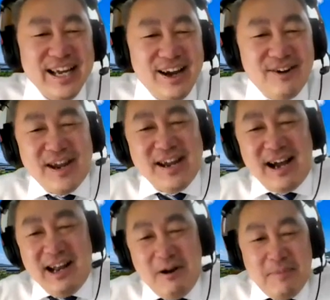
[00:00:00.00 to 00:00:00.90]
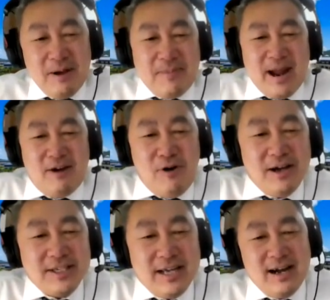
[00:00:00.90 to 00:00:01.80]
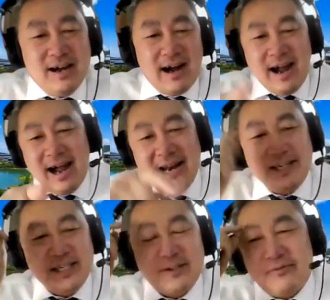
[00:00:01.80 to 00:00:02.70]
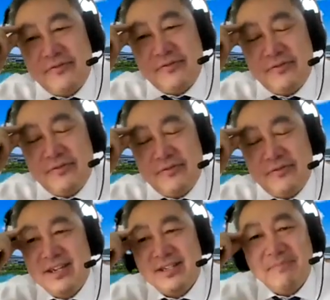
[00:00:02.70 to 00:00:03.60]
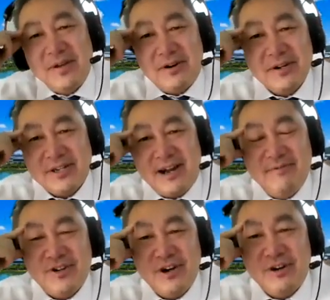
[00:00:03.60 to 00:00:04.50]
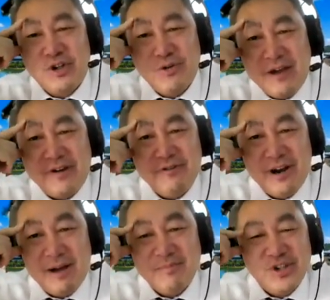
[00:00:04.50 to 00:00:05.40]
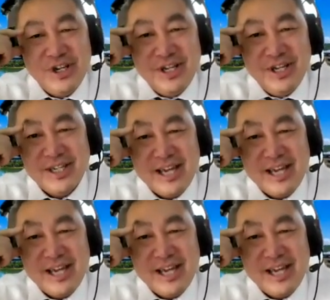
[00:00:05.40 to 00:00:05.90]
Okay, a little bit of backgrounds. I highlight these three is not because I'm trying to show everyone I'm genius.